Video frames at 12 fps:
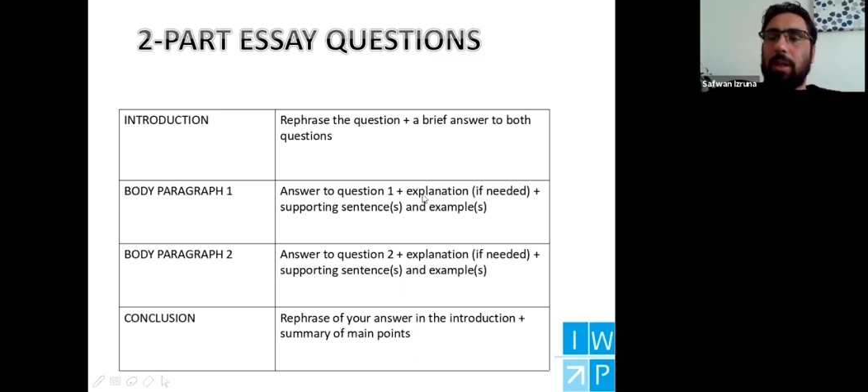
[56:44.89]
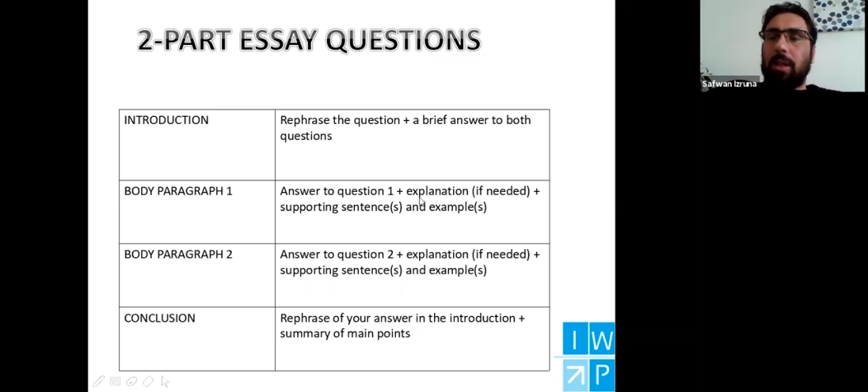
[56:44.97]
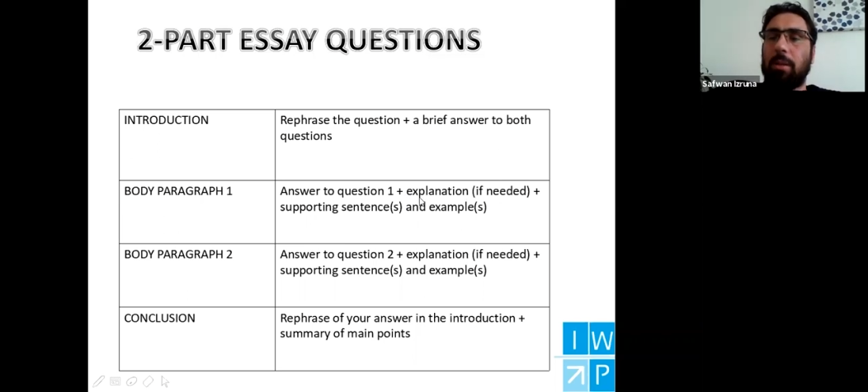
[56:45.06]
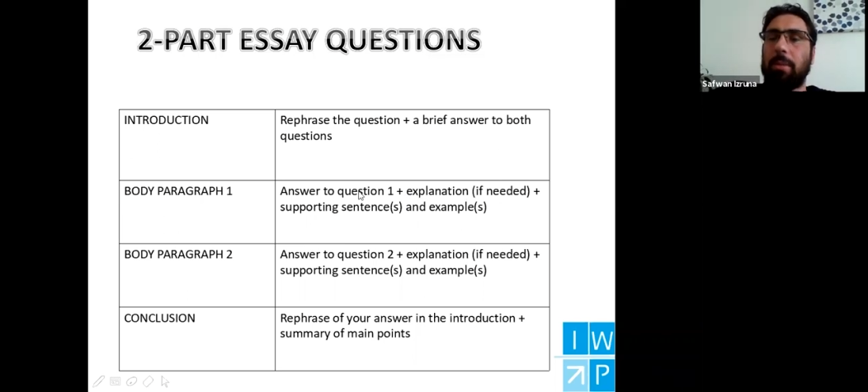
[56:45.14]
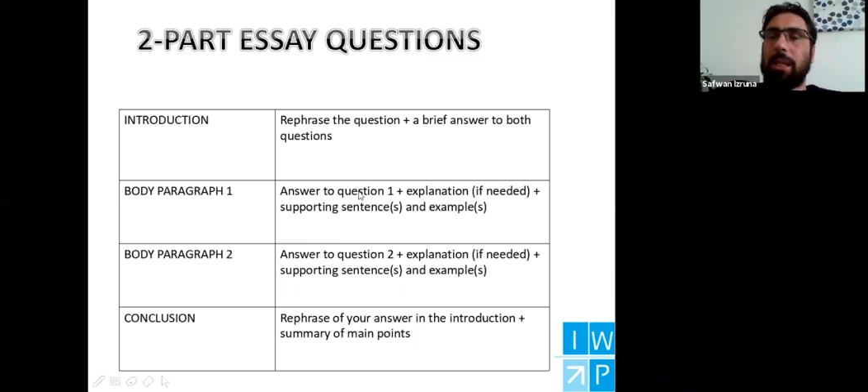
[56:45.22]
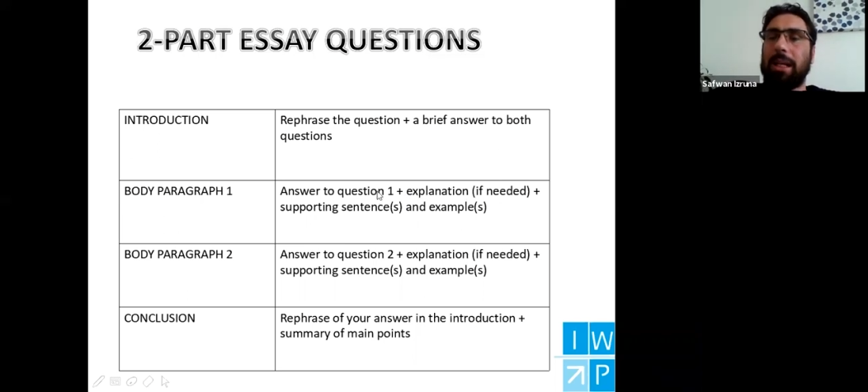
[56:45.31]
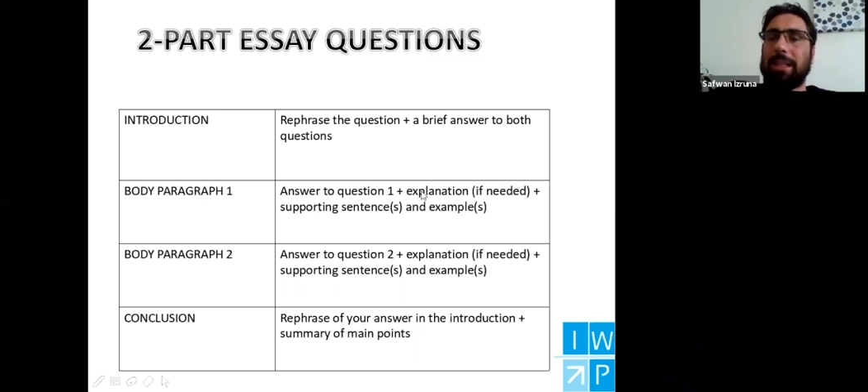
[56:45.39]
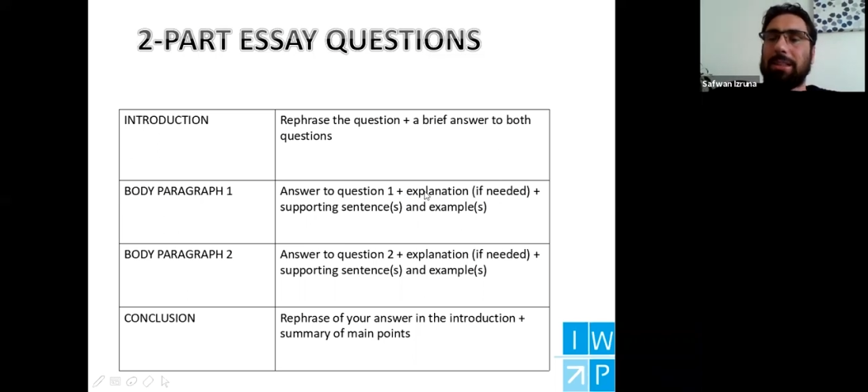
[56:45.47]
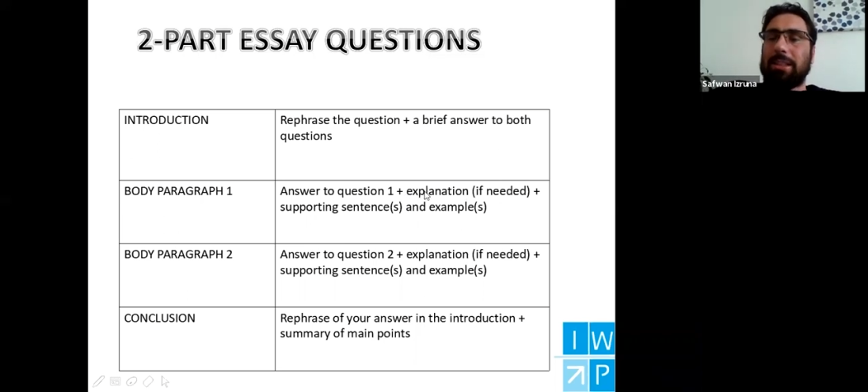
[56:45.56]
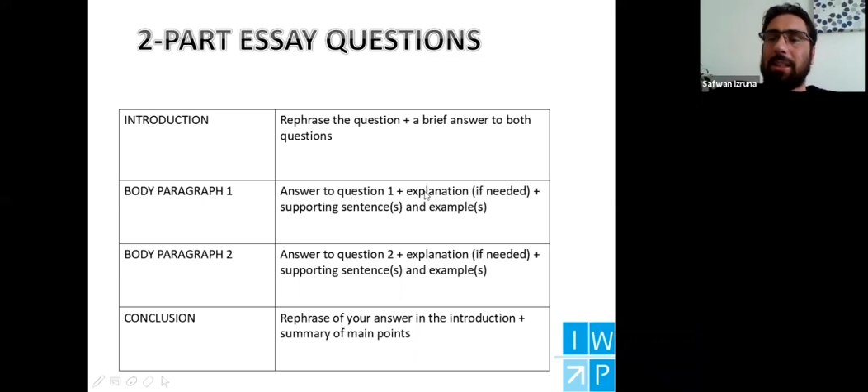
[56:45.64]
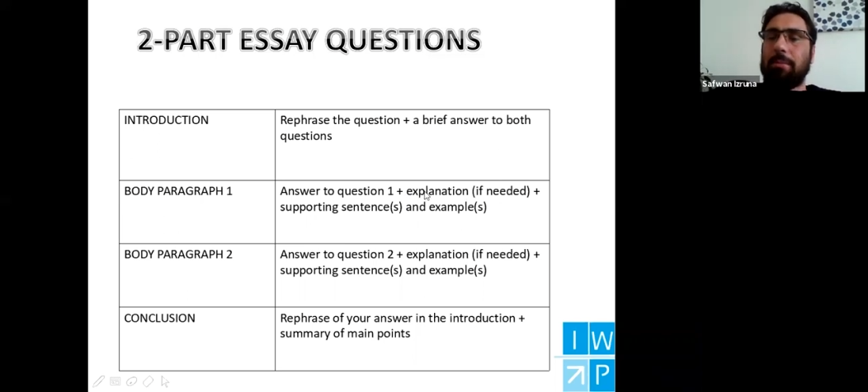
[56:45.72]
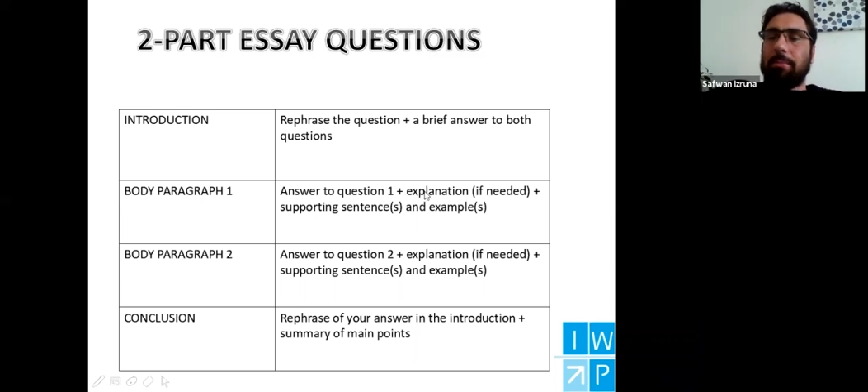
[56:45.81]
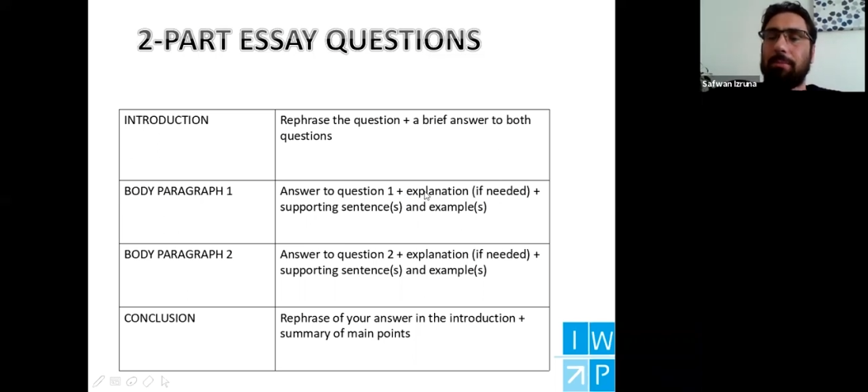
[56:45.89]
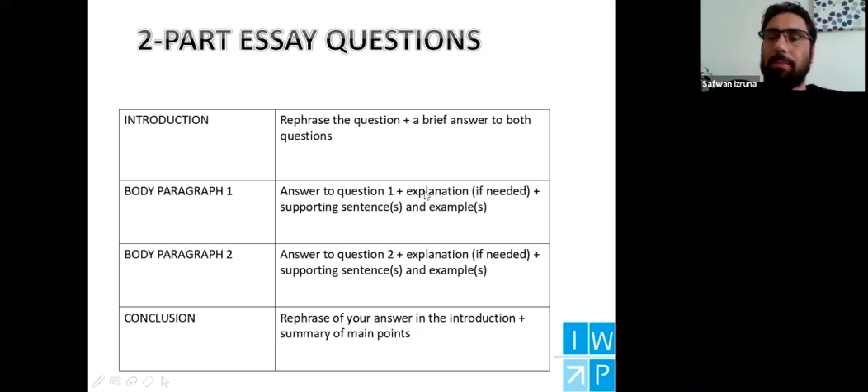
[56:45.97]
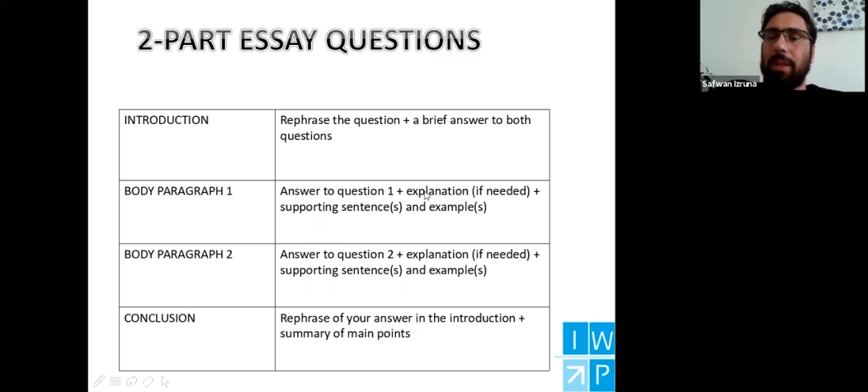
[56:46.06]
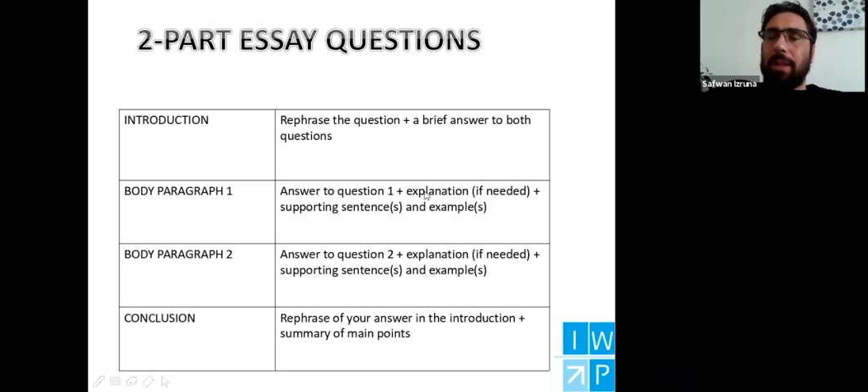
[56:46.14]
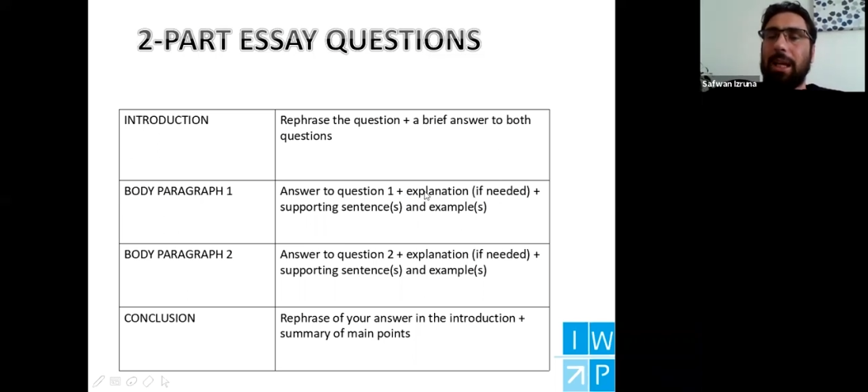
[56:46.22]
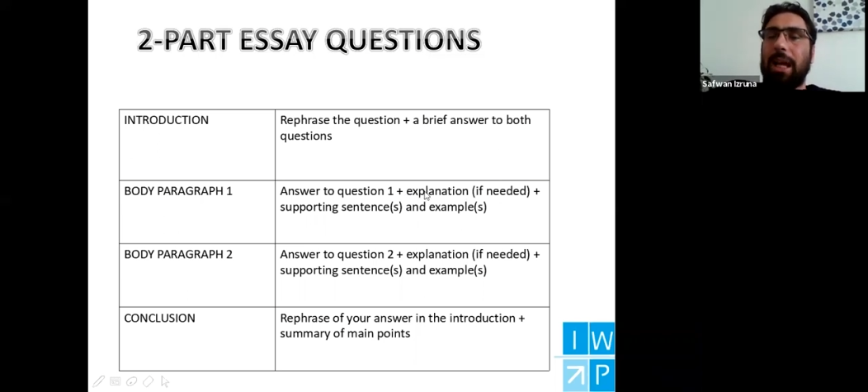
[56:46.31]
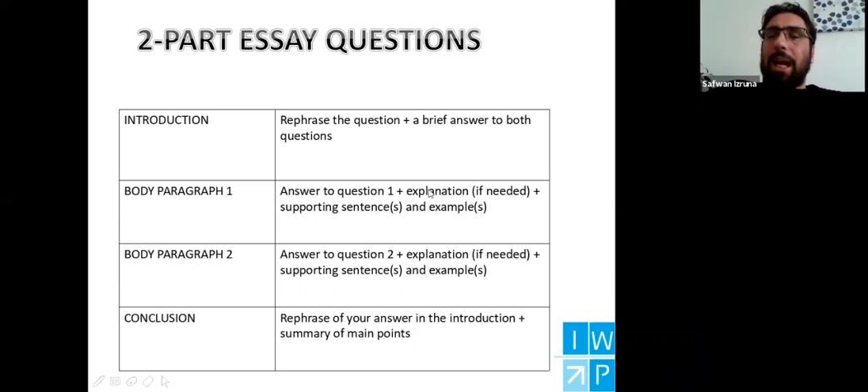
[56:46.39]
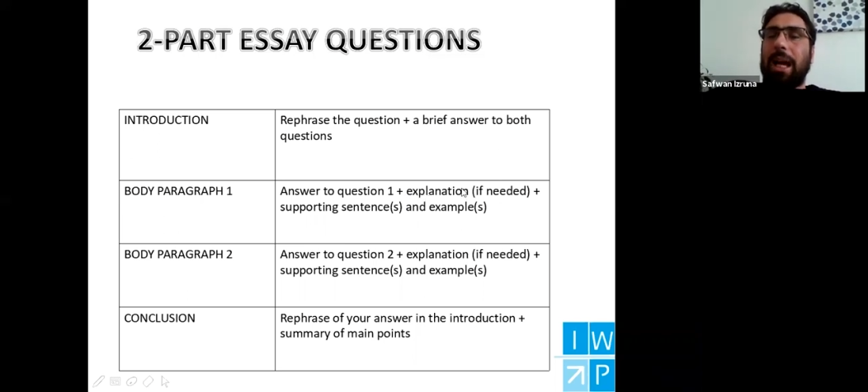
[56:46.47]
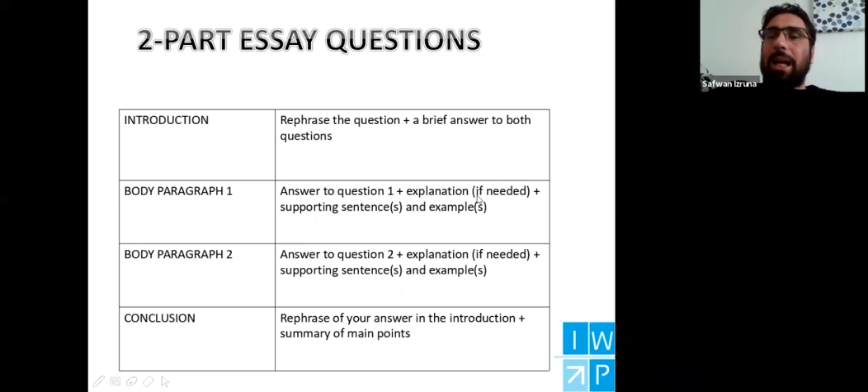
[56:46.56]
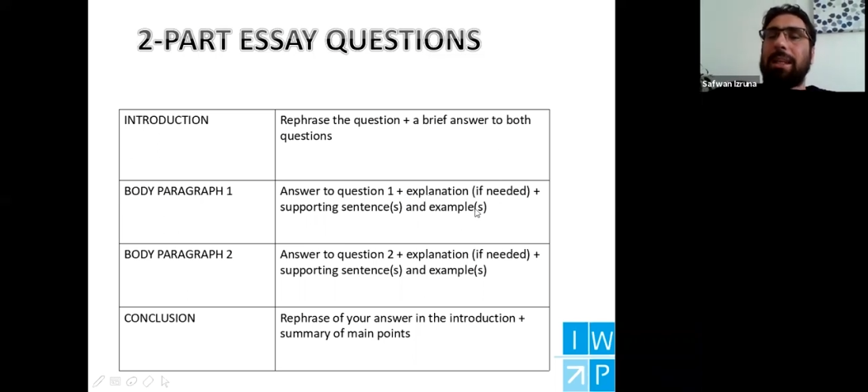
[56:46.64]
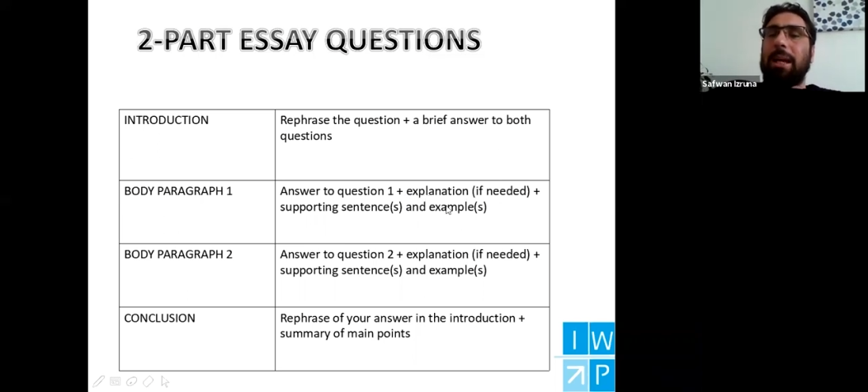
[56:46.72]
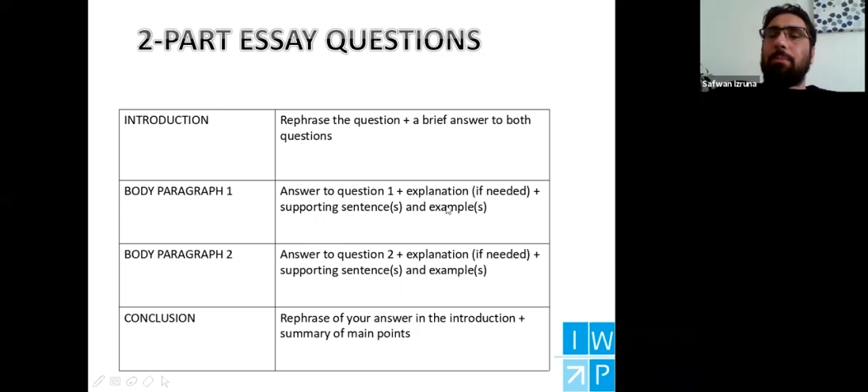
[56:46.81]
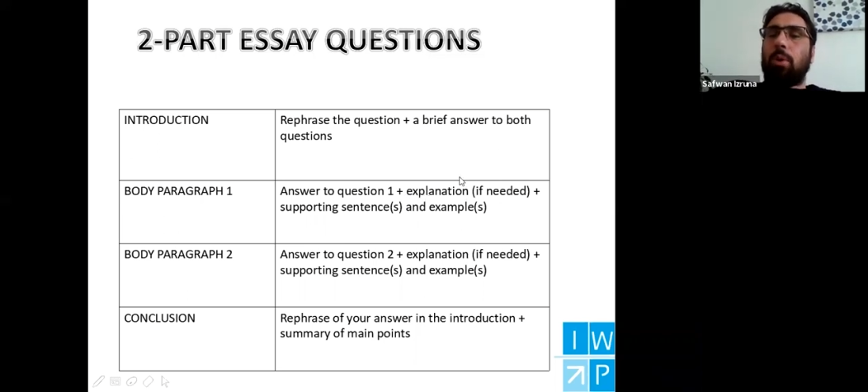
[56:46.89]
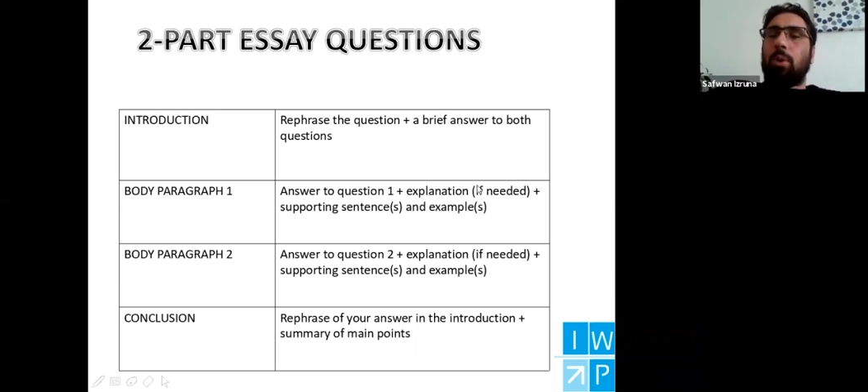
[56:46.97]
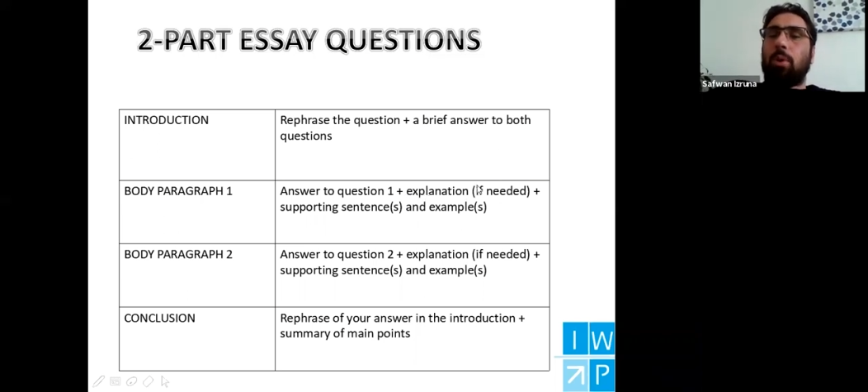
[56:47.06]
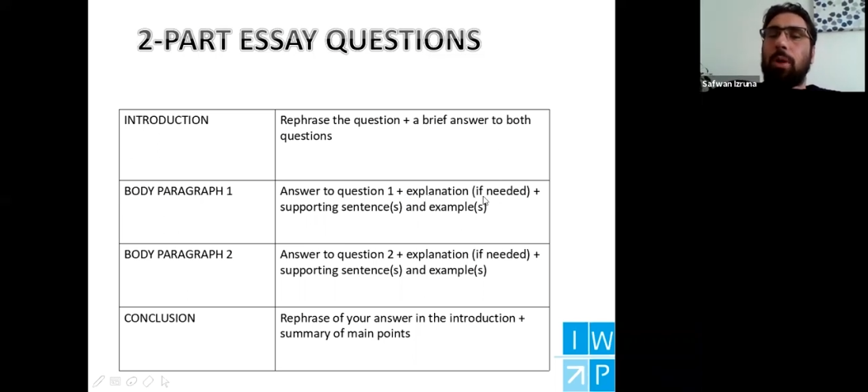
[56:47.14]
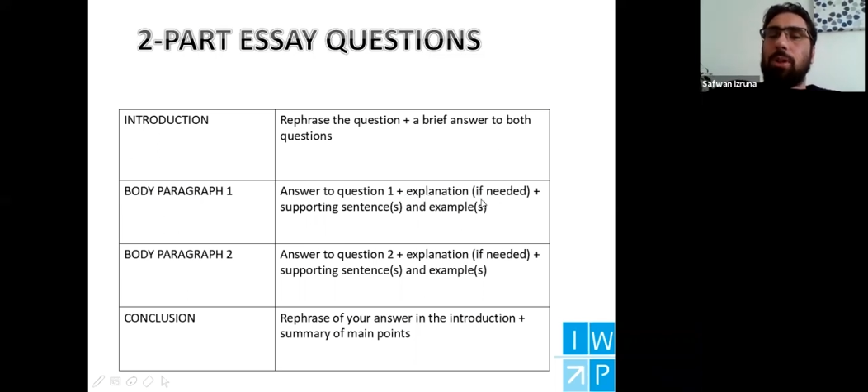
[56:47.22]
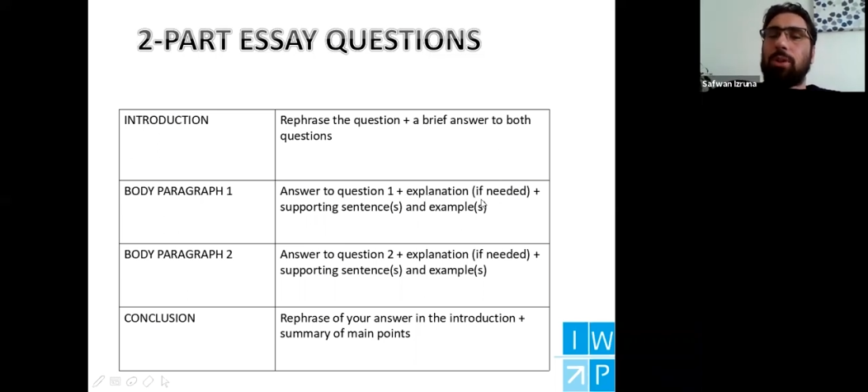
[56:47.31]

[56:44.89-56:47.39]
the main answer, and then we're going